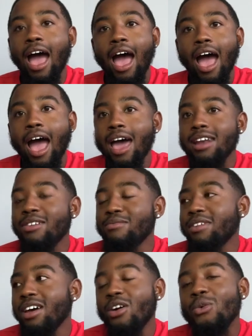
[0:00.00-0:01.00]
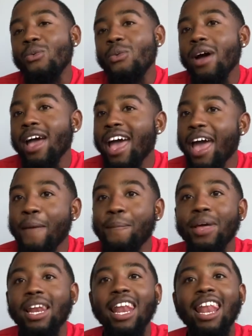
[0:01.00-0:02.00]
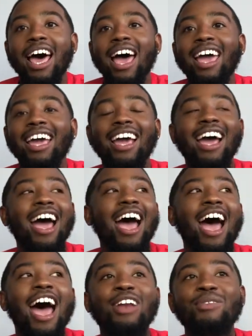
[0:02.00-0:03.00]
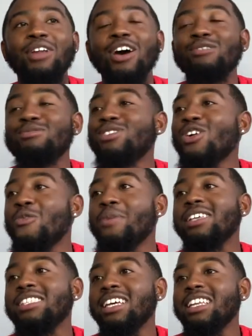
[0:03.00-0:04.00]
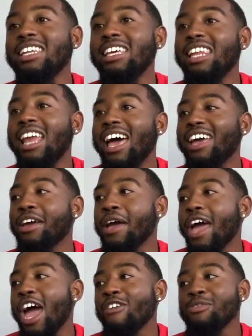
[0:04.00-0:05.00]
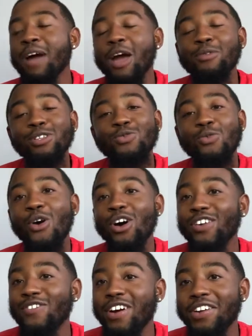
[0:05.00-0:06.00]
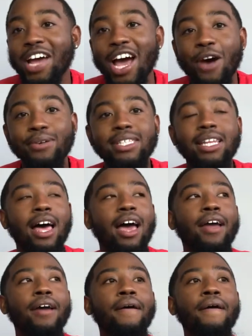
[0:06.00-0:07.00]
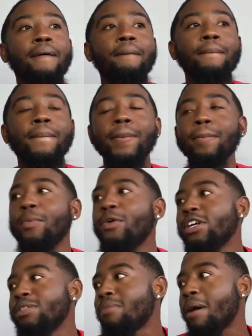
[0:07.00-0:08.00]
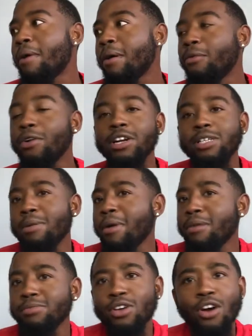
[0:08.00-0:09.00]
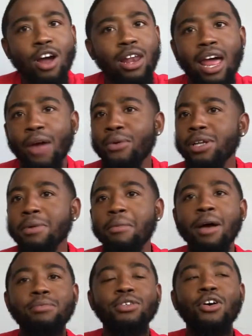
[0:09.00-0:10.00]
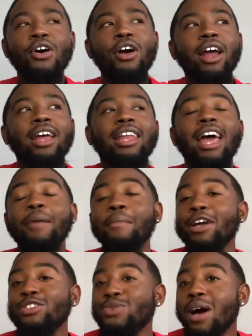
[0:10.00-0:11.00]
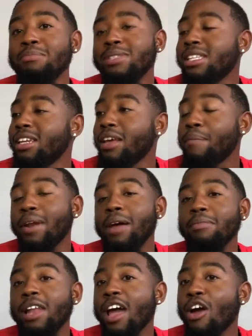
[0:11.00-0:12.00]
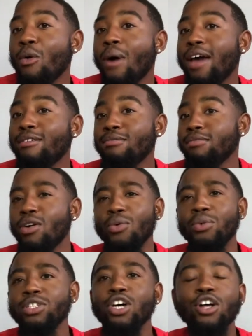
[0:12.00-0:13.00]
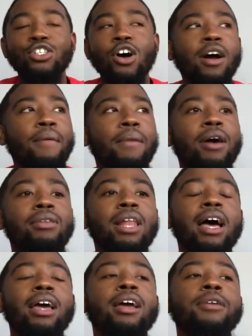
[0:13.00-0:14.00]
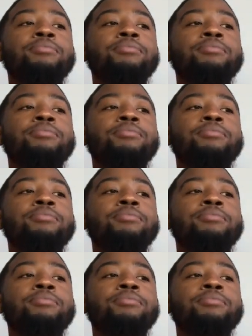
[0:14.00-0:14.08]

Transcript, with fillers: I don't know what happened. Like, I don't know. So basically, like, everybody was walking around the house, like, where's my where's my mom's car? Like, where's my mom's car? And like, mind you, I'm sleeping. I'm like, oh, I don't know what y'all talking about. Like,